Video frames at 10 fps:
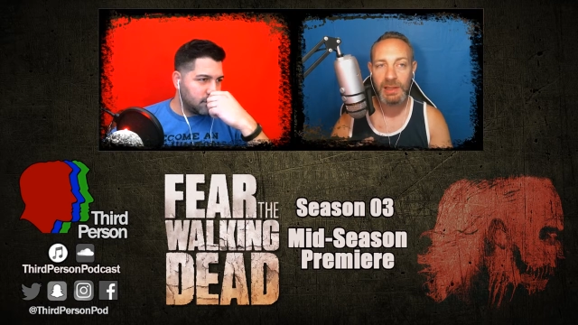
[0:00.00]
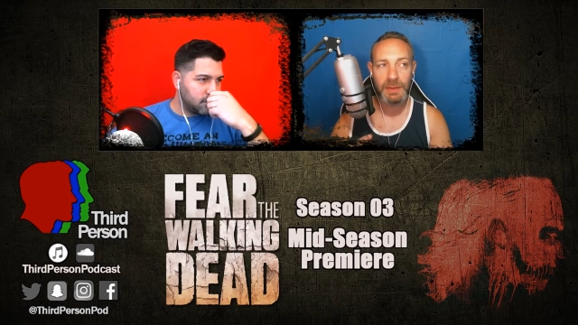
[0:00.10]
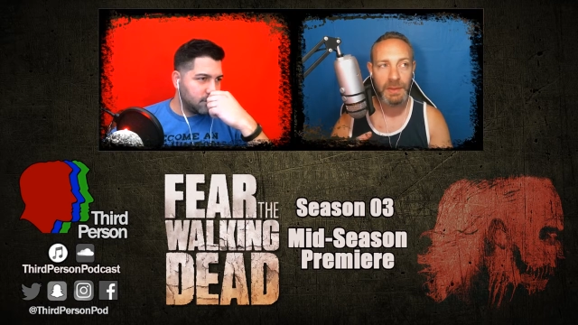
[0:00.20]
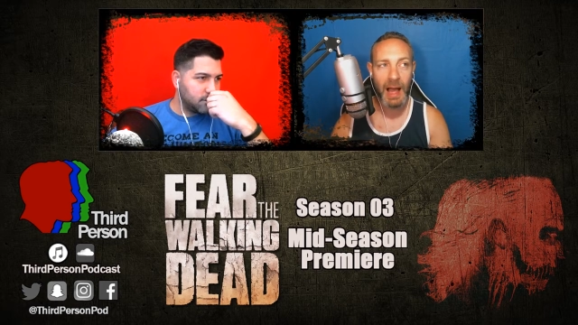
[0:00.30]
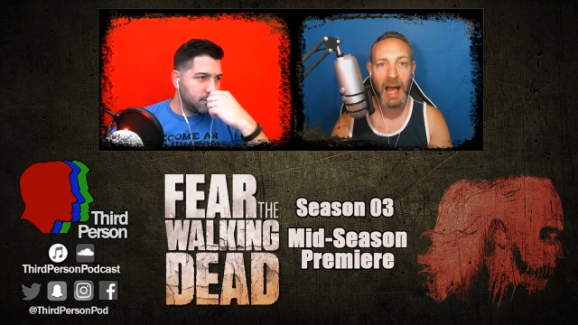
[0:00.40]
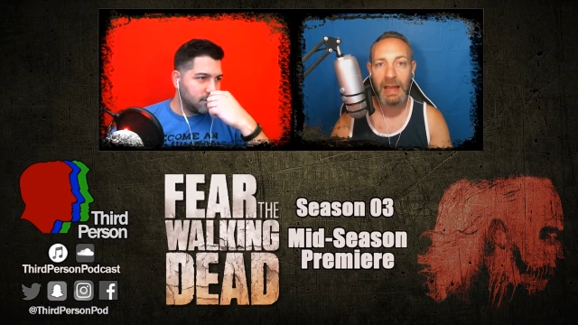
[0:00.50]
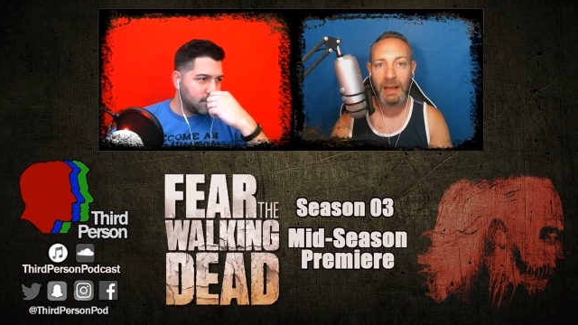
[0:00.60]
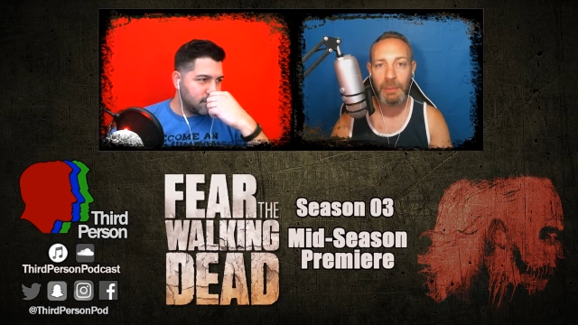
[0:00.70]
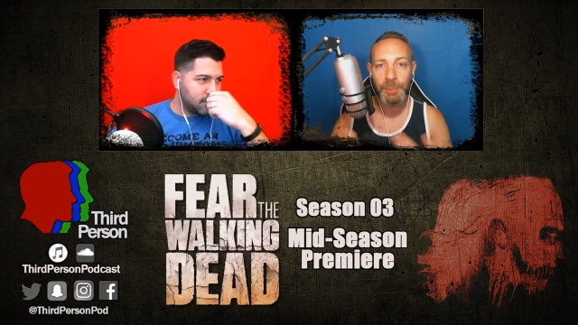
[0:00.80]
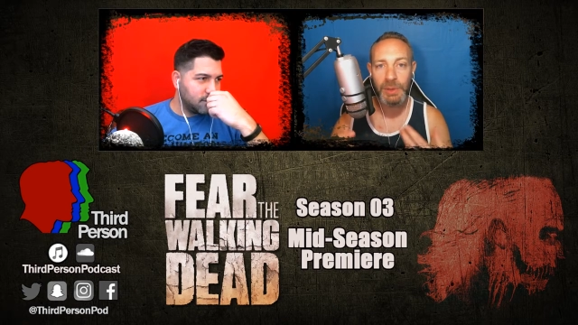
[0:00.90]
Speaker 1: not
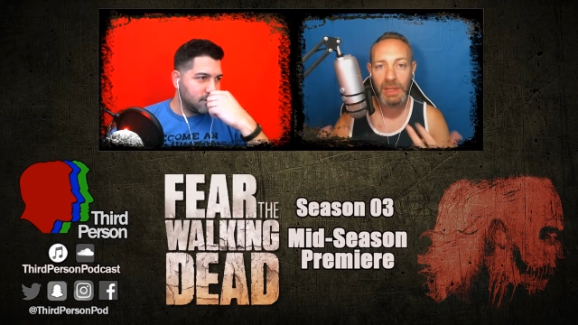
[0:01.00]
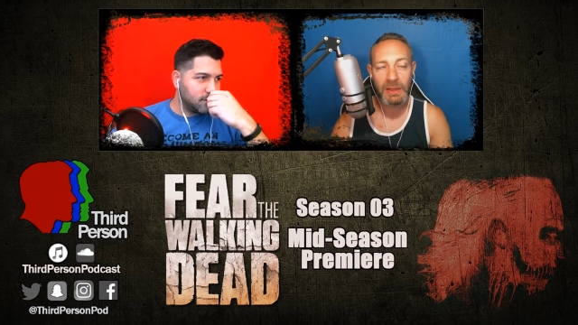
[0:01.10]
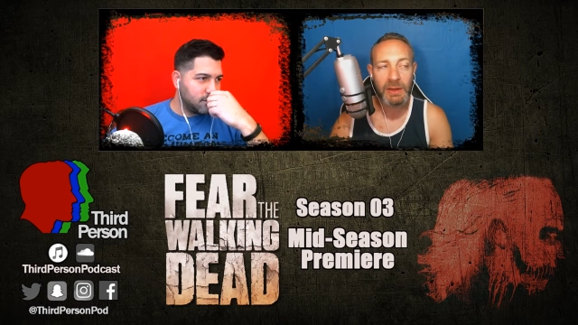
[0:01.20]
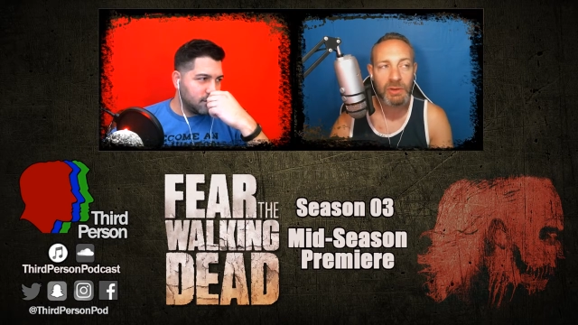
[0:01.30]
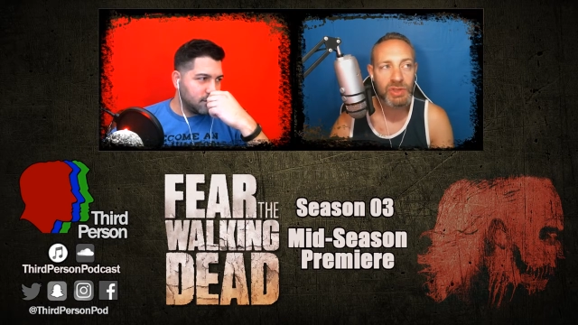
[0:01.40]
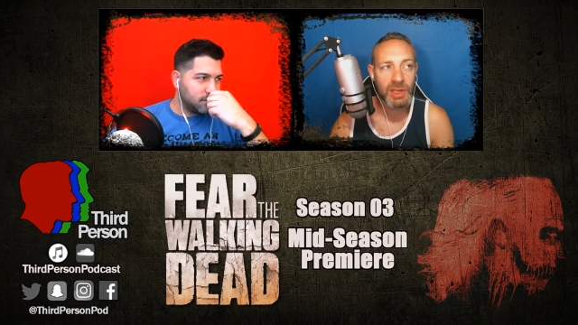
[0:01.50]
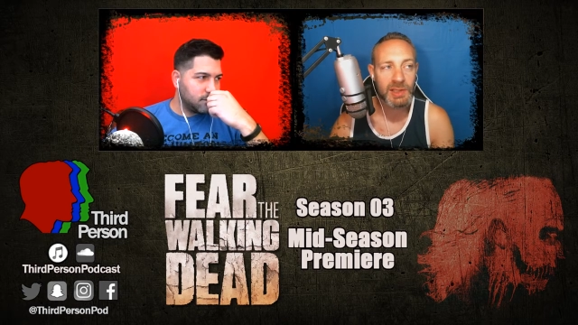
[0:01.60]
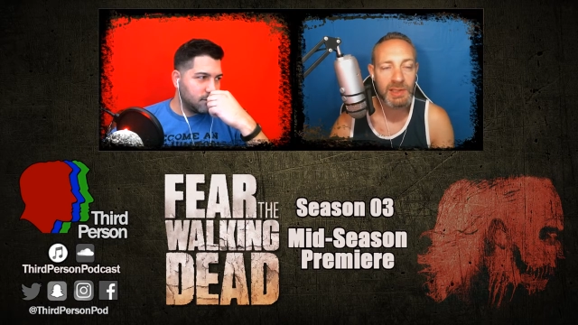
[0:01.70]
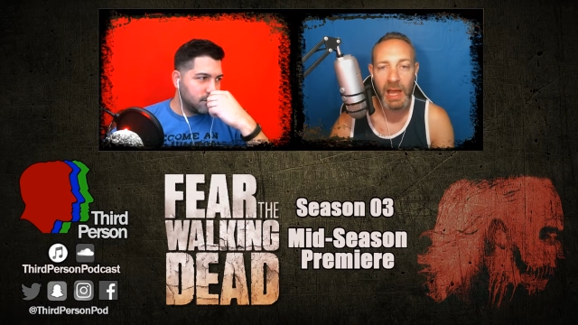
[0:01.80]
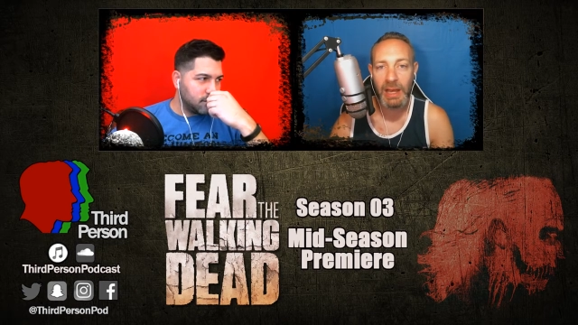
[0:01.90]
appealing. They're
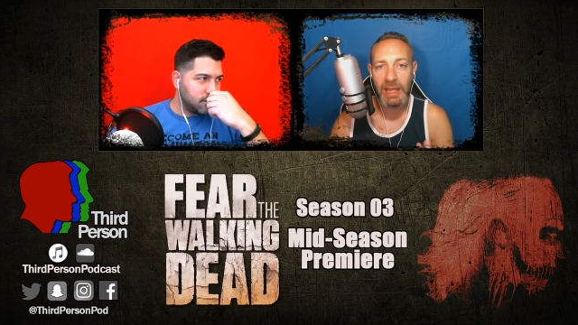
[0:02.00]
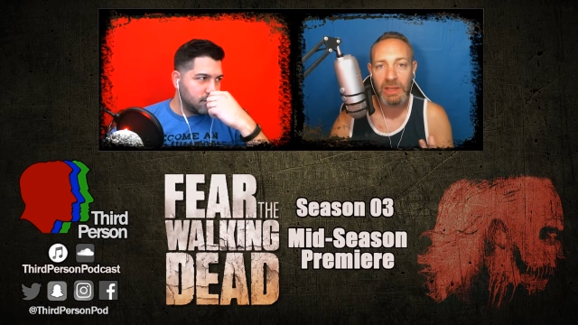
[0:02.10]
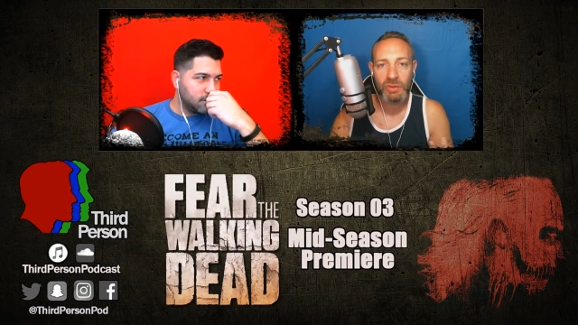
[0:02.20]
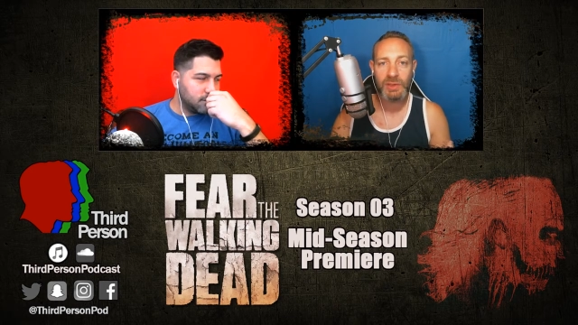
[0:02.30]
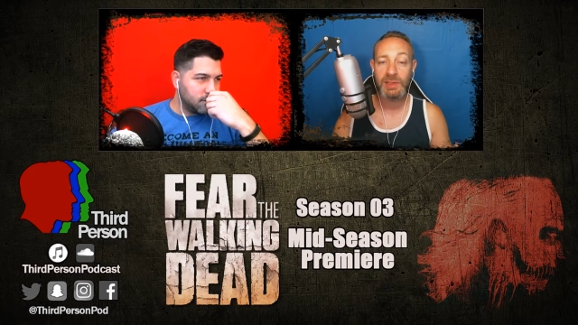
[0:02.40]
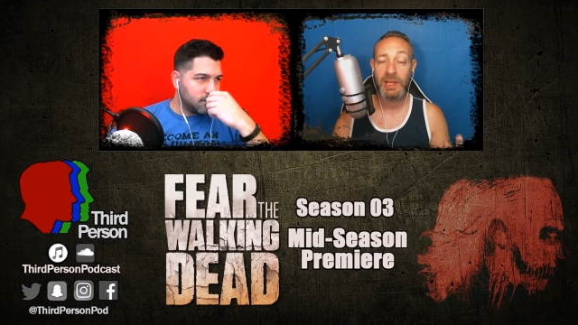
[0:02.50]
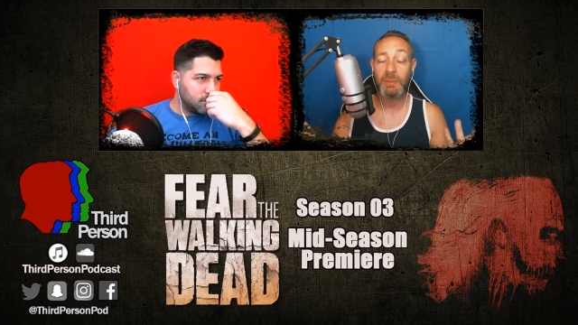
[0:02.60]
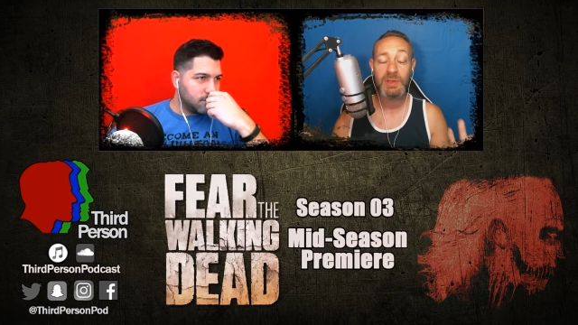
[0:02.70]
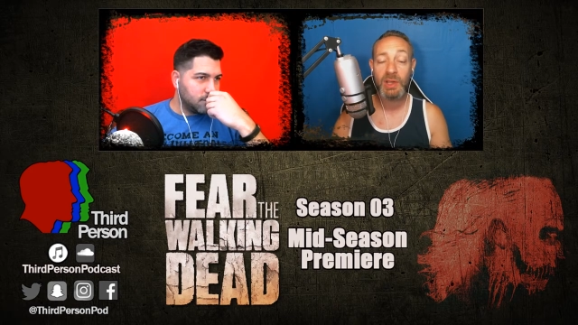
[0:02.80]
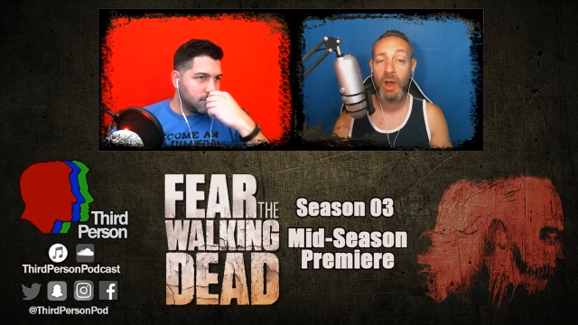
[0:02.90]
just not interesting.
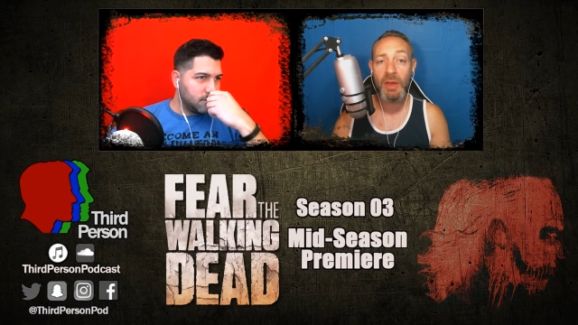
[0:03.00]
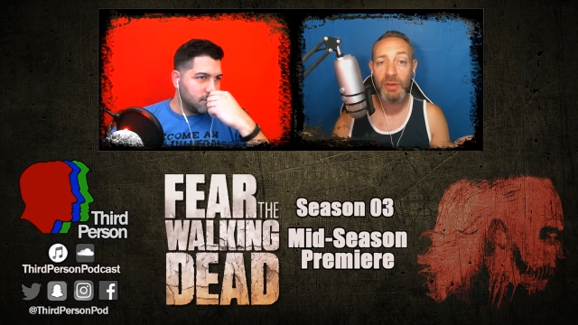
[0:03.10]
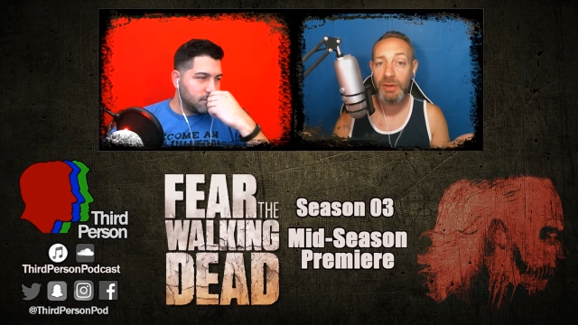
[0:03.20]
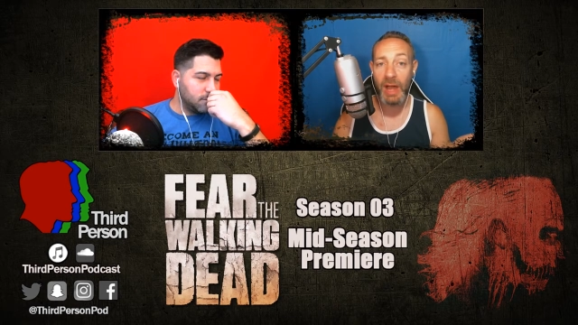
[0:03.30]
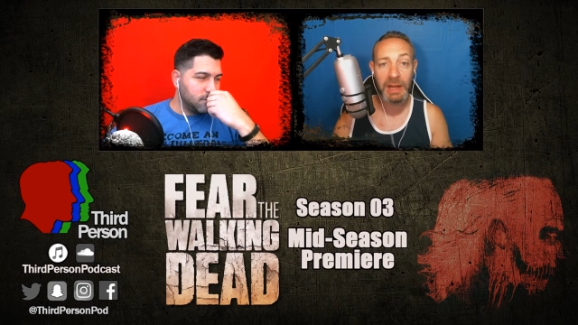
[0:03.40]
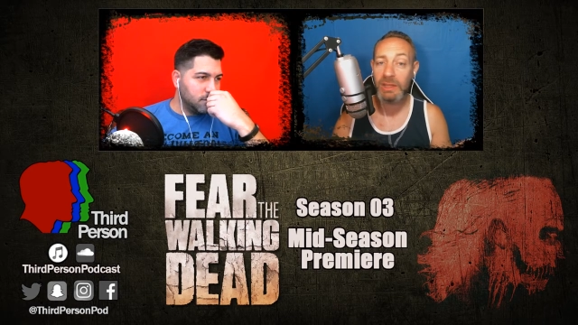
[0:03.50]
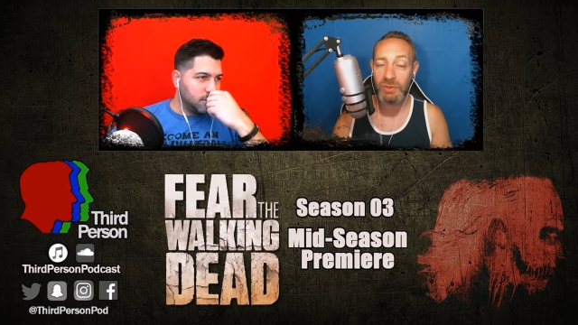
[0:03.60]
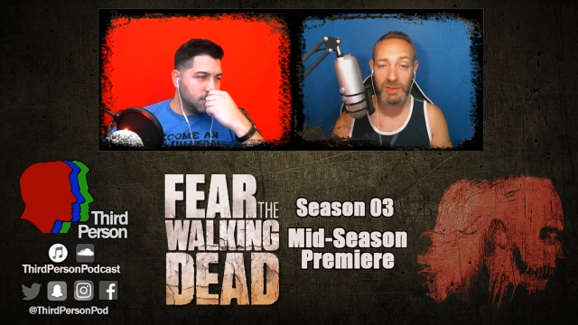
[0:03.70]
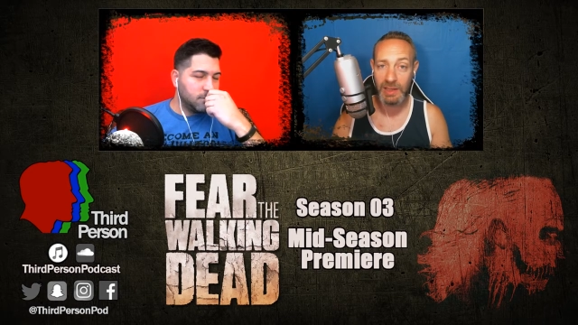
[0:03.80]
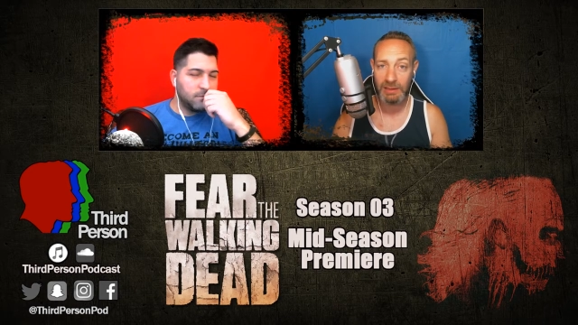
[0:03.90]
I'm sorry, they're not
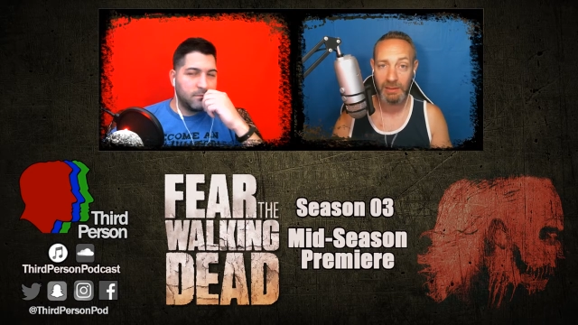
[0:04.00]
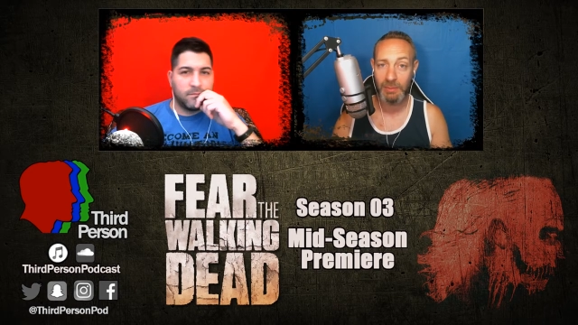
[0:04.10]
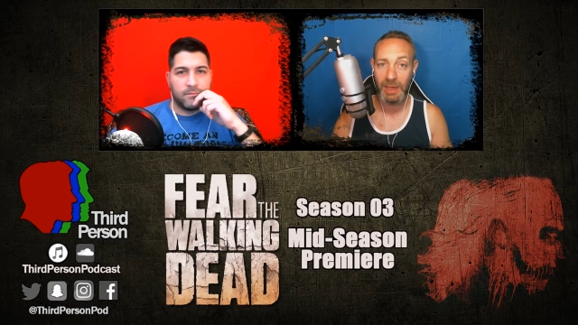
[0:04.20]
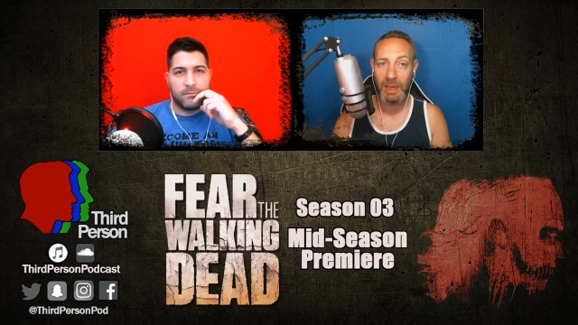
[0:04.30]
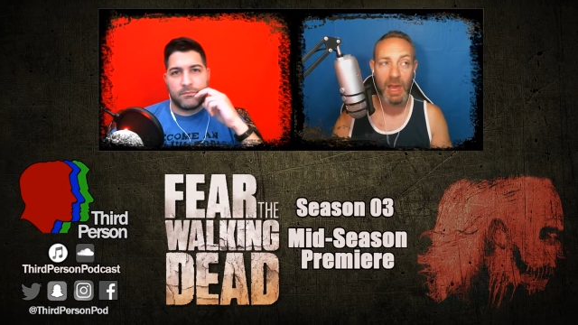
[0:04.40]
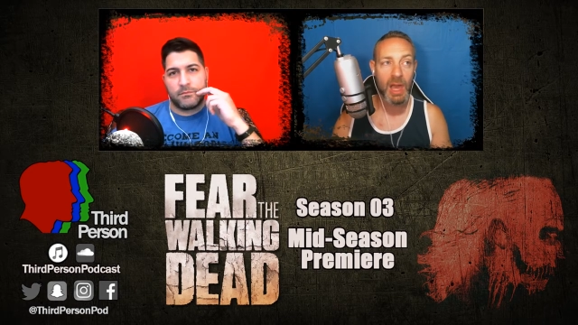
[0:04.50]
interesting to me.